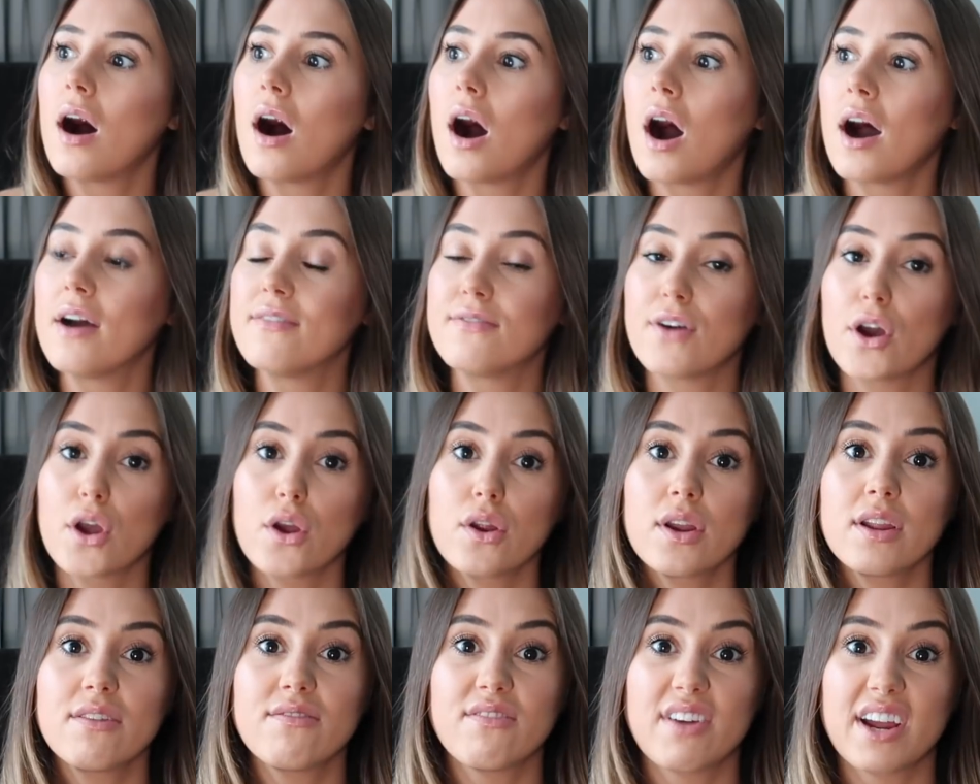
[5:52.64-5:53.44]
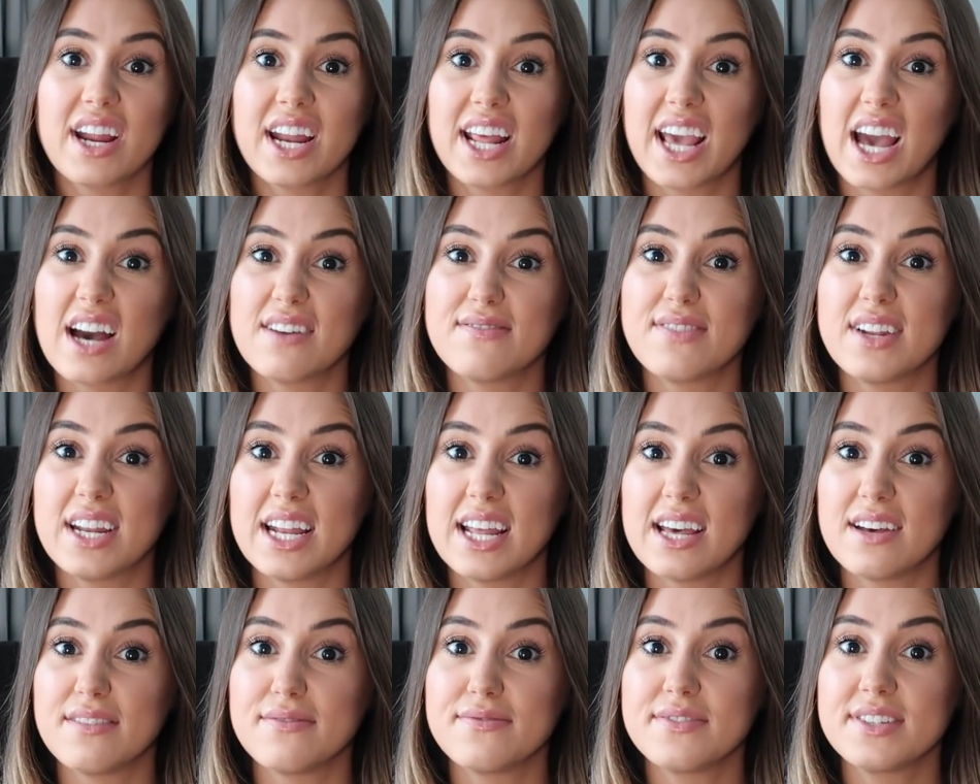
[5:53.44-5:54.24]
I've only really ever
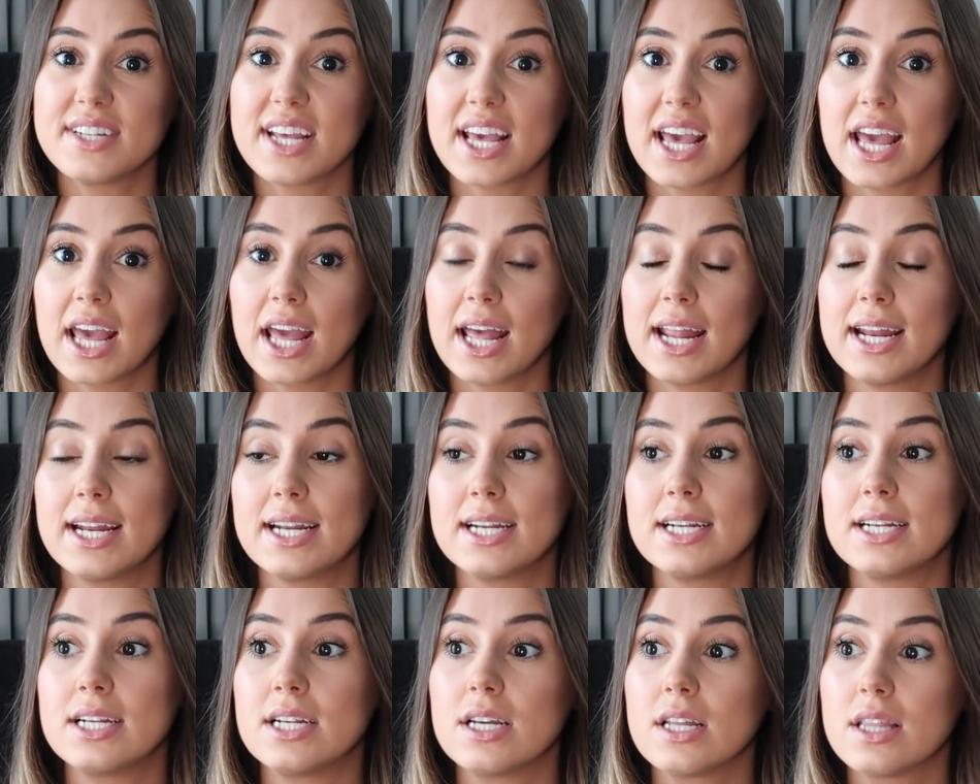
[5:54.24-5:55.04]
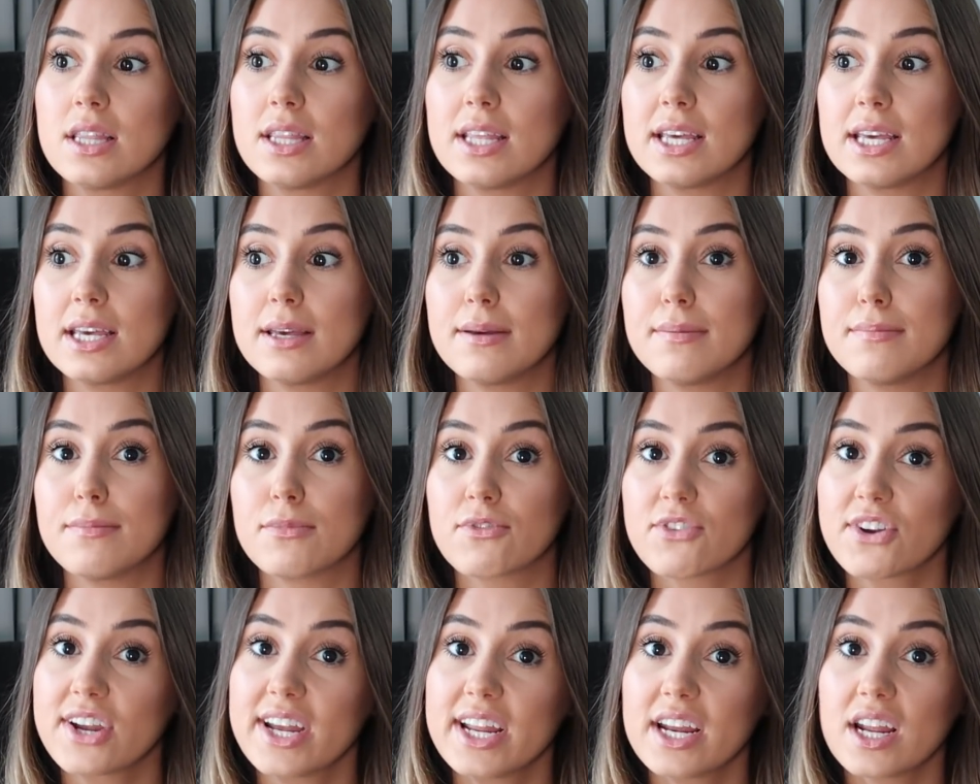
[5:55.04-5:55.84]
lived in the
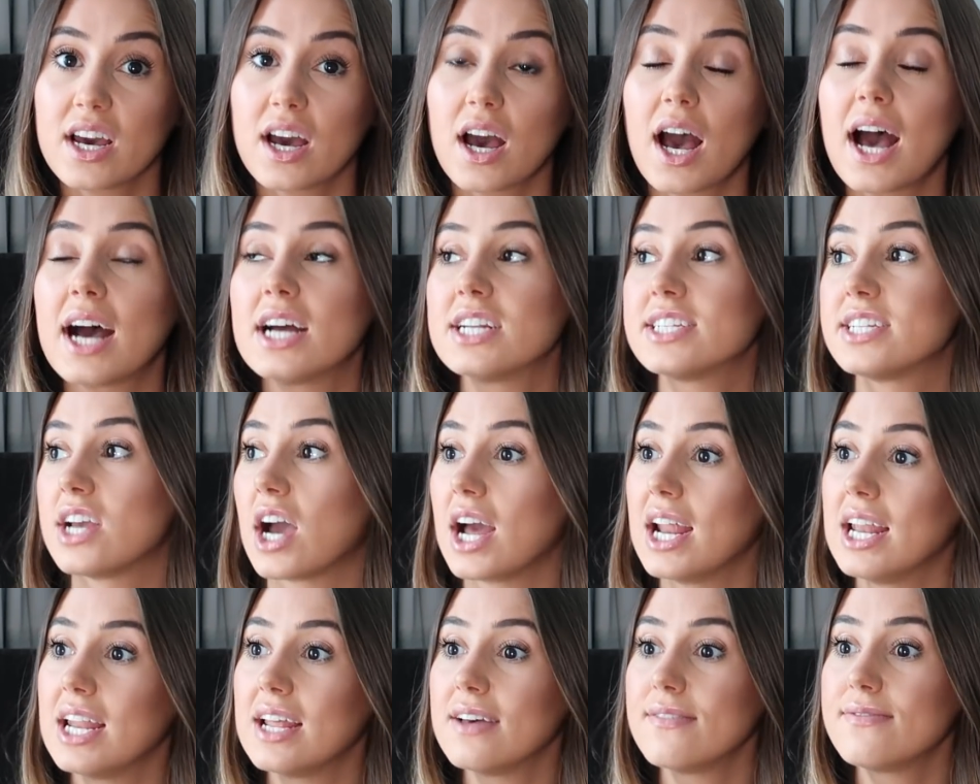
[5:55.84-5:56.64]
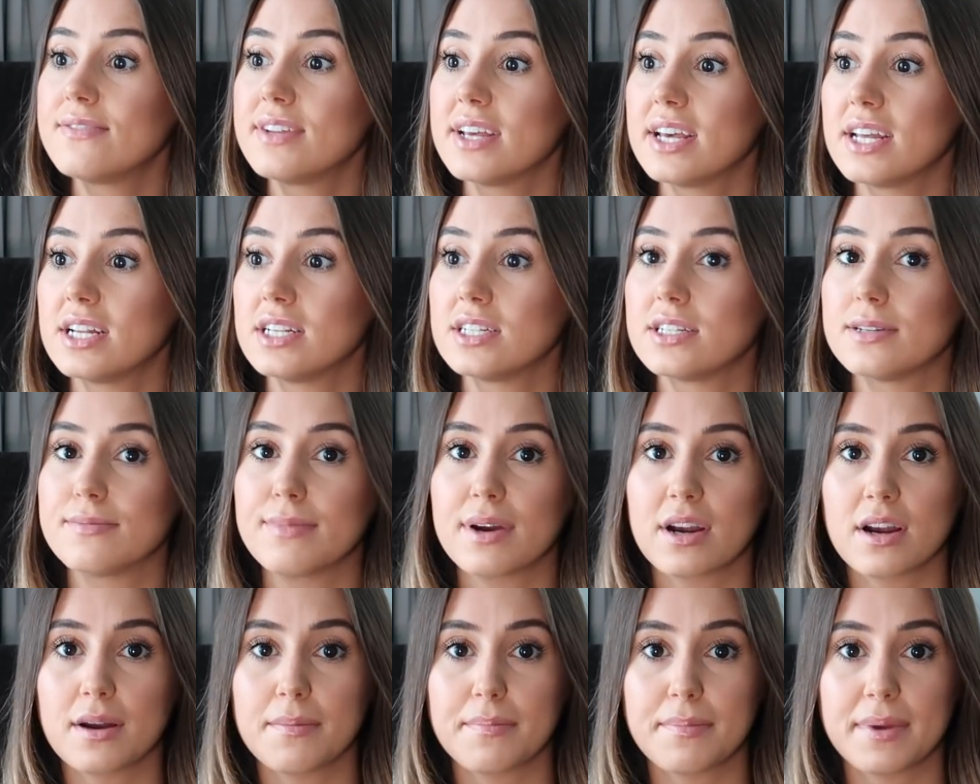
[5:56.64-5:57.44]
Marina. Actually, I lived in
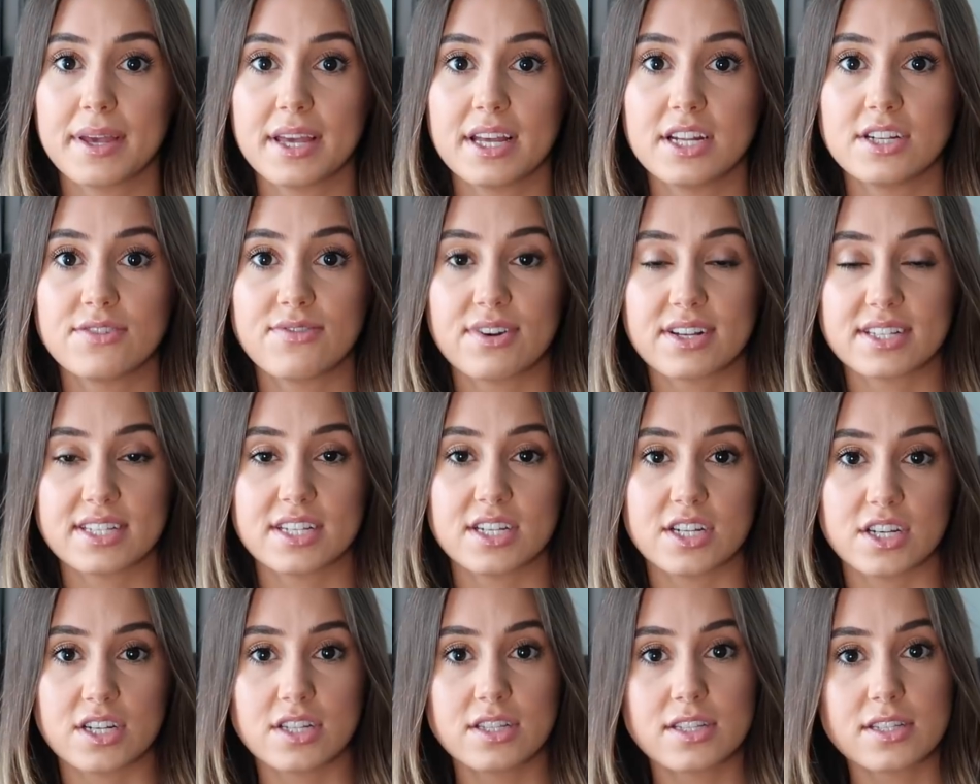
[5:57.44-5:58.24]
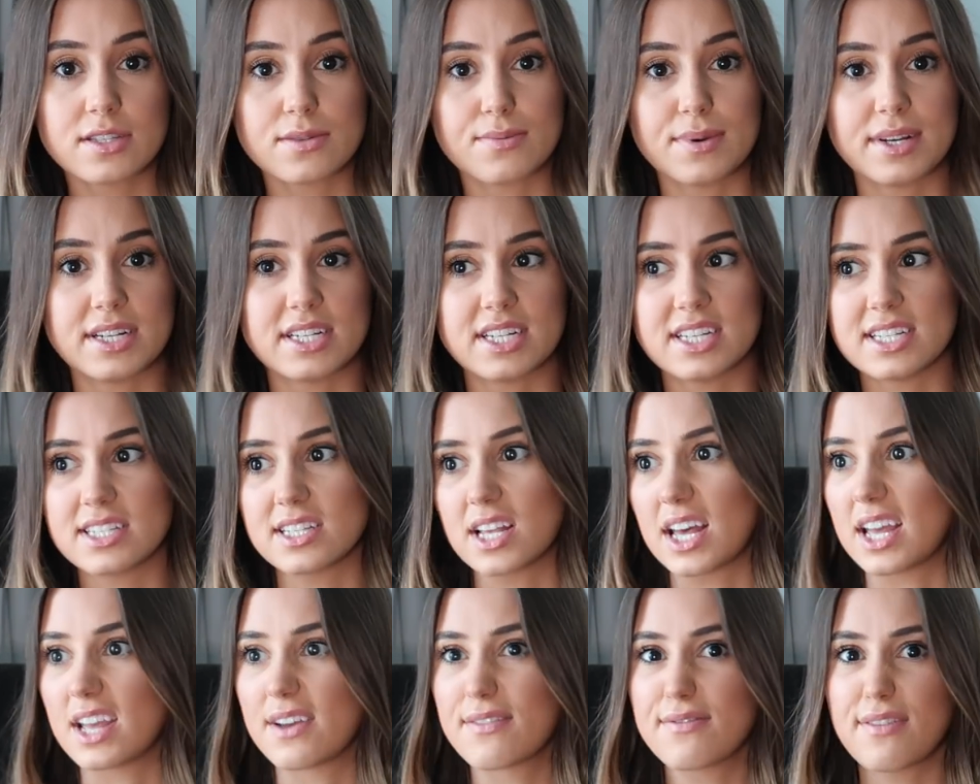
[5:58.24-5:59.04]
Jumeirah Beach Residence, which is
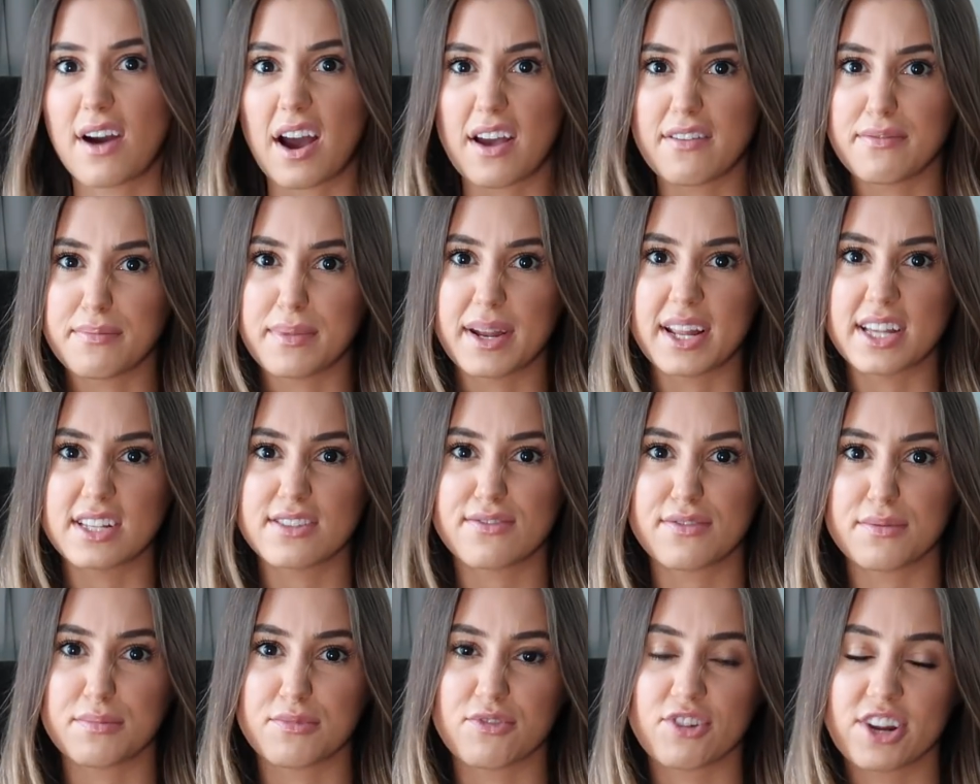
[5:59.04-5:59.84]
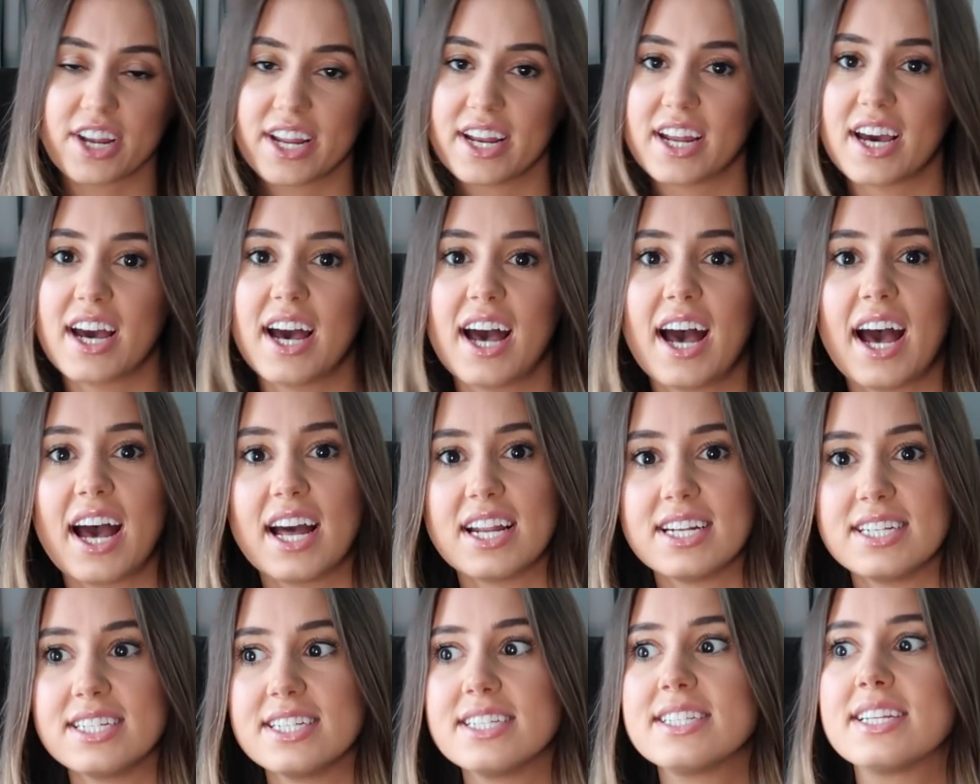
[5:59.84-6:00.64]
like 5 minutes from Marina,
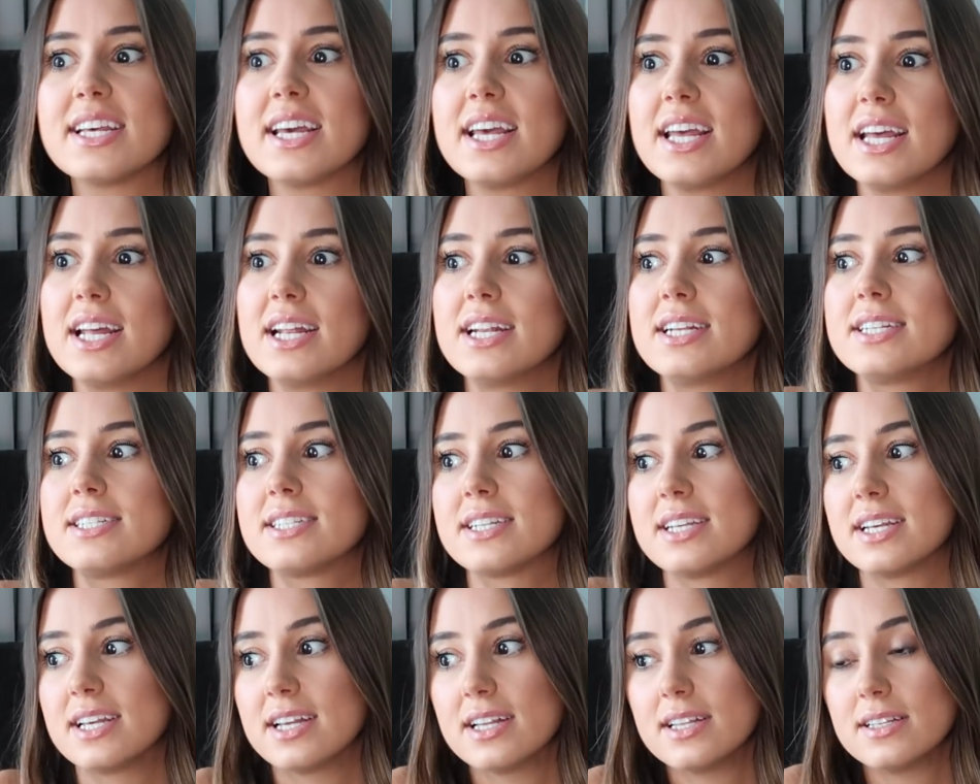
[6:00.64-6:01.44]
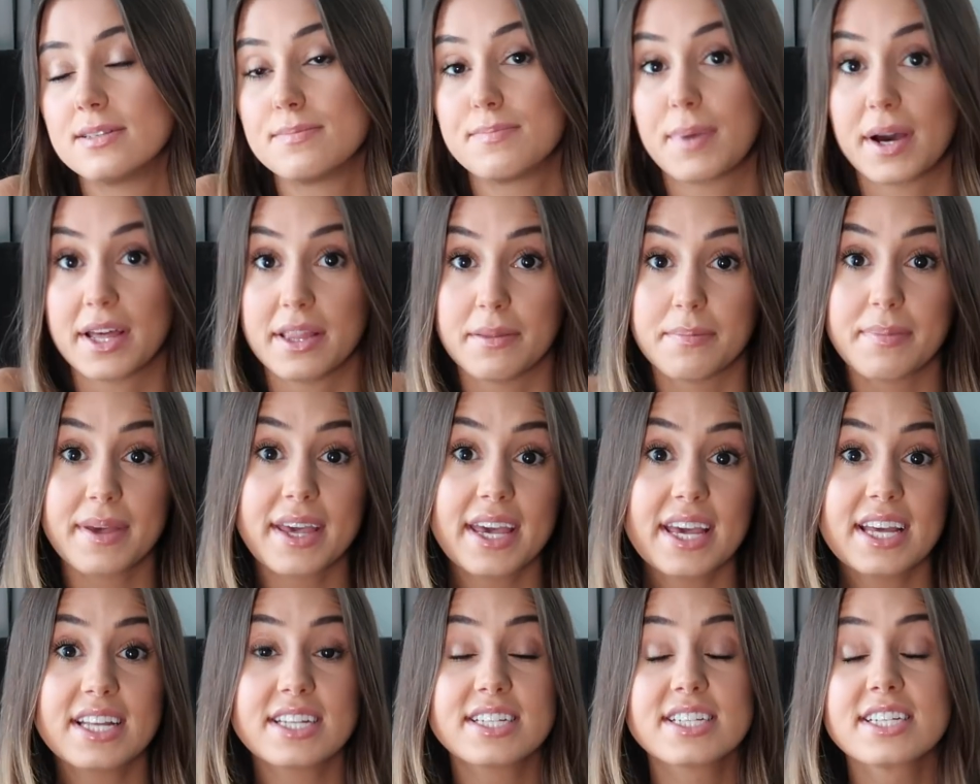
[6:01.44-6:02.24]
and it is by the
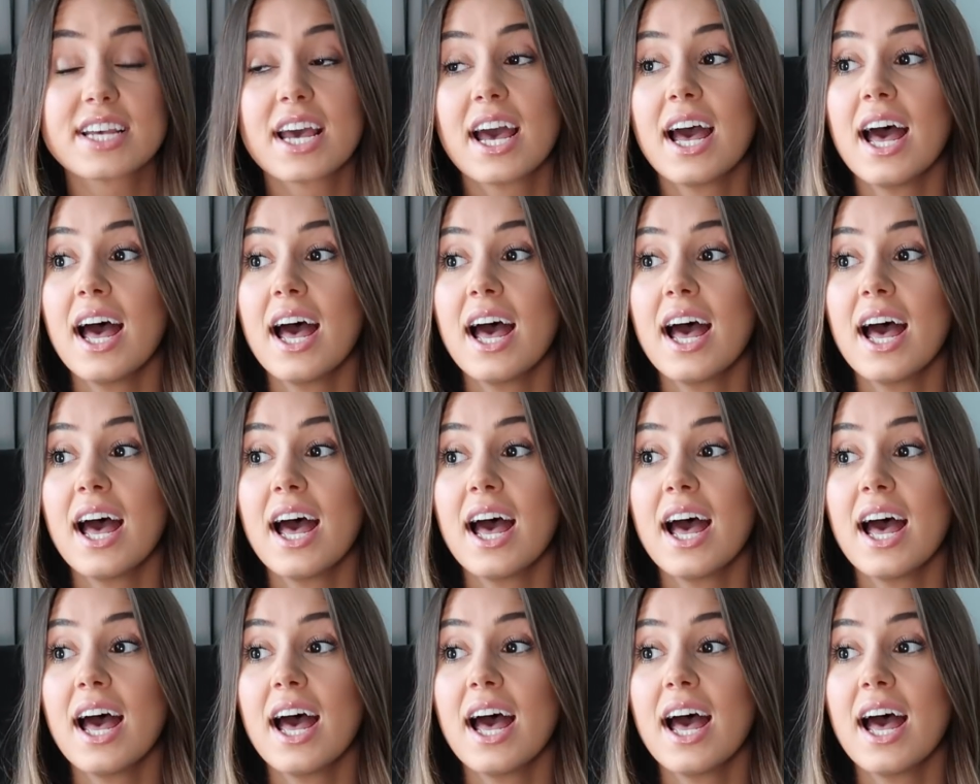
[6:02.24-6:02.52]
beach.